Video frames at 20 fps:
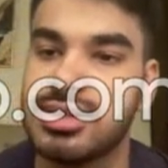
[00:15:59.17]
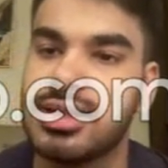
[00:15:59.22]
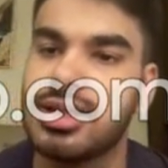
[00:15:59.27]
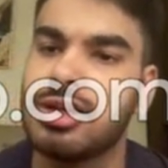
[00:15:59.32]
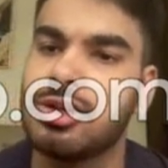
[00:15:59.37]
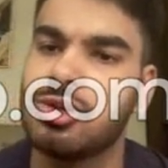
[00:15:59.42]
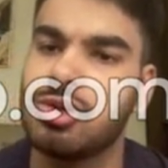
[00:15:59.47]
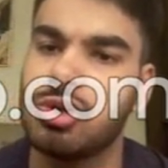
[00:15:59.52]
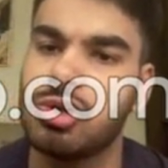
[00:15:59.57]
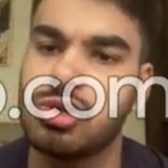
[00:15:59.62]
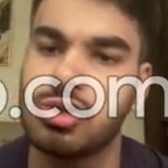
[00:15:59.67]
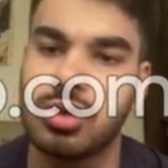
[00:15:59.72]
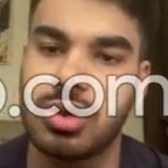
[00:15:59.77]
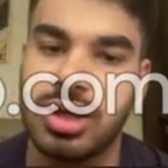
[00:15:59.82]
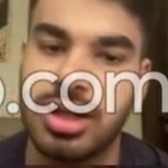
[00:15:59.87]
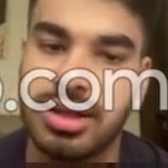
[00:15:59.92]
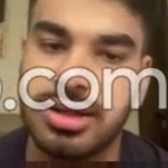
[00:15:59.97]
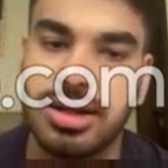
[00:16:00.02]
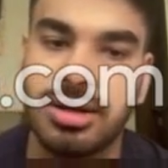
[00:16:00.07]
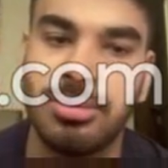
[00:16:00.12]
There is also
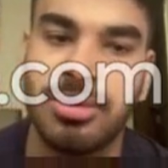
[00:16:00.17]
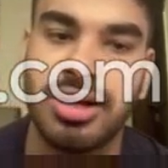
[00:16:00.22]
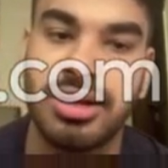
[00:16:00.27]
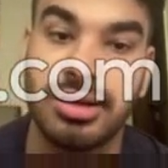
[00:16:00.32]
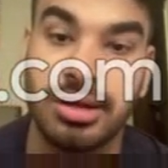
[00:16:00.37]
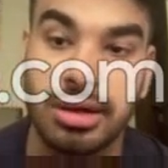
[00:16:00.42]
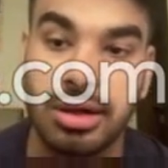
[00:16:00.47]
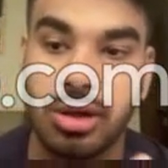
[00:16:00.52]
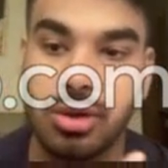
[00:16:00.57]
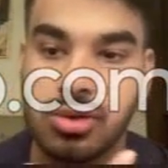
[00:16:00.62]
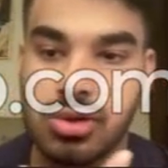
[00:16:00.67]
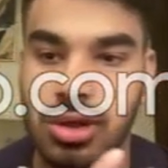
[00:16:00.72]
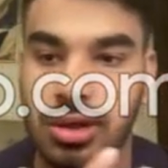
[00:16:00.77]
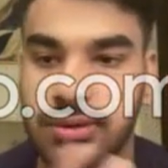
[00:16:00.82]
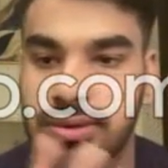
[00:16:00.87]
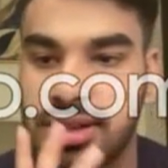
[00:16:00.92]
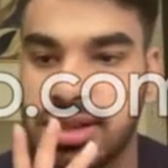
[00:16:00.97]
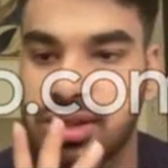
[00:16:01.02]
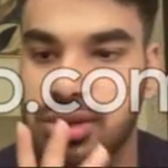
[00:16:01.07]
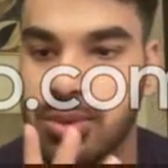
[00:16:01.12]
another method to
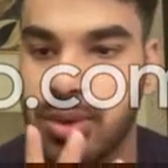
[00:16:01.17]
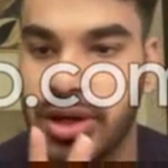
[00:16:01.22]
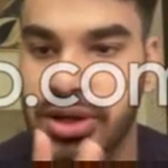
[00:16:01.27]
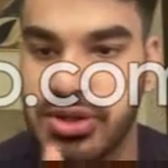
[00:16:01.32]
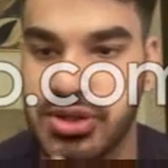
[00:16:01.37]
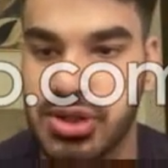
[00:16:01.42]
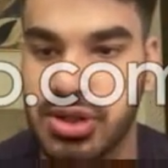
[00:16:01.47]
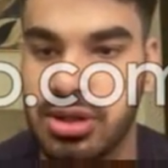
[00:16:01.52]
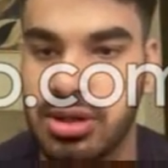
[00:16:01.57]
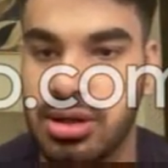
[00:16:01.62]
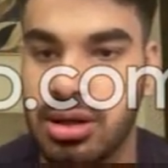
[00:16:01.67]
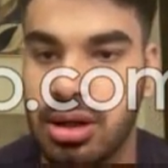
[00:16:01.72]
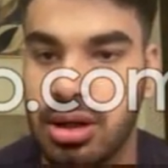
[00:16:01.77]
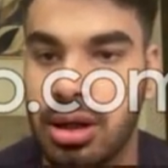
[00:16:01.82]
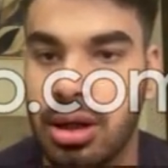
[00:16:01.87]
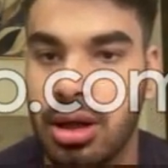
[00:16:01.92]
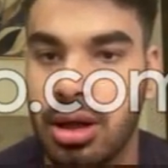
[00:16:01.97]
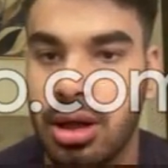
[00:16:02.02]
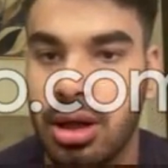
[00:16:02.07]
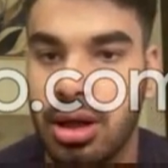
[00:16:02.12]
solve this question,
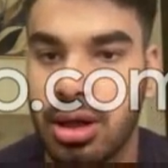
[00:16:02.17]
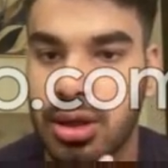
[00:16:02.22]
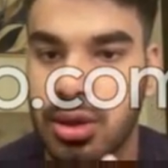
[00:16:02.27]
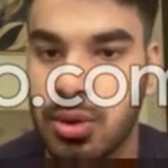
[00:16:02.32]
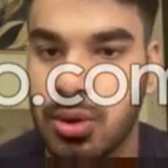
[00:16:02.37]
you